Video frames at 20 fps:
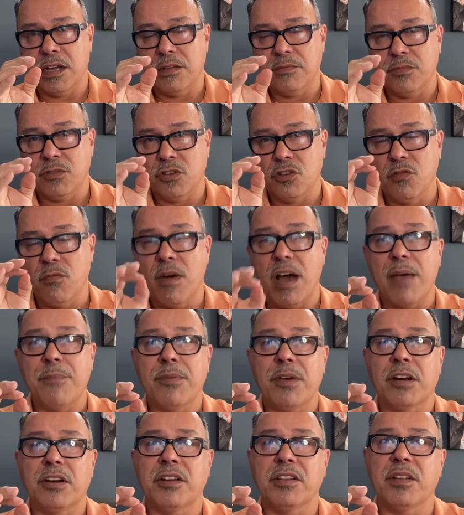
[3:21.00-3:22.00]
you might be
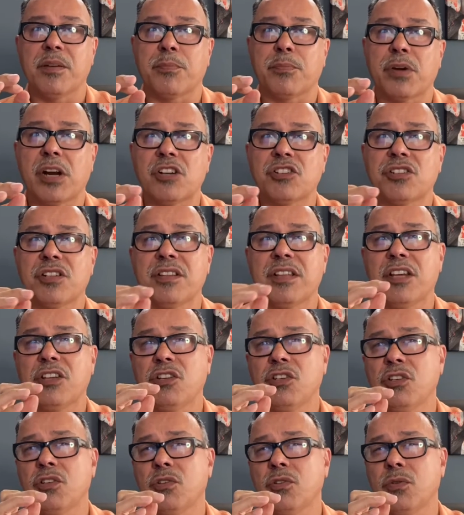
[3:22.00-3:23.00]
under the impression that
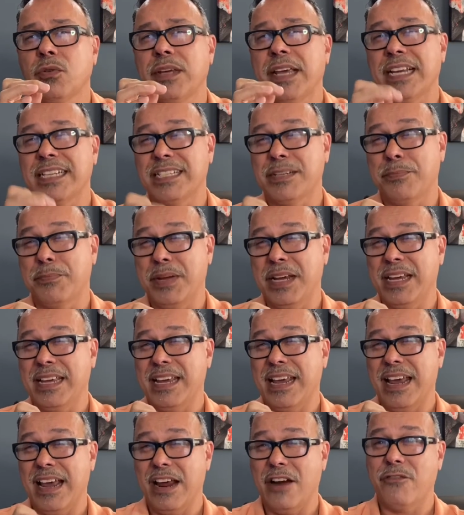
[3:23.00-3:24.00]
you get to pick
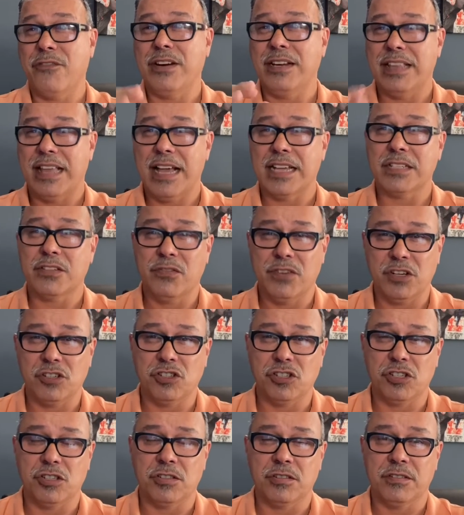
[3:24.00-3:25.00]
every last
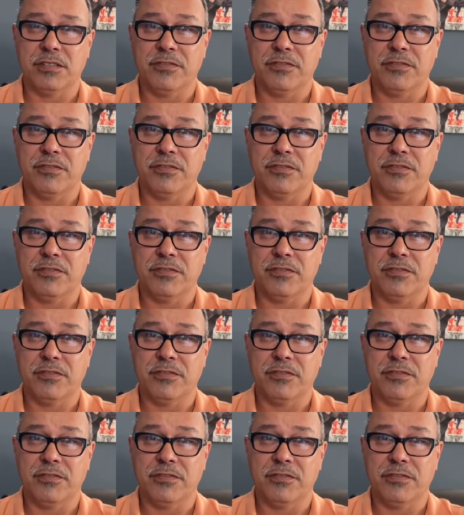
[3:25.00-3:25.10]
fixture.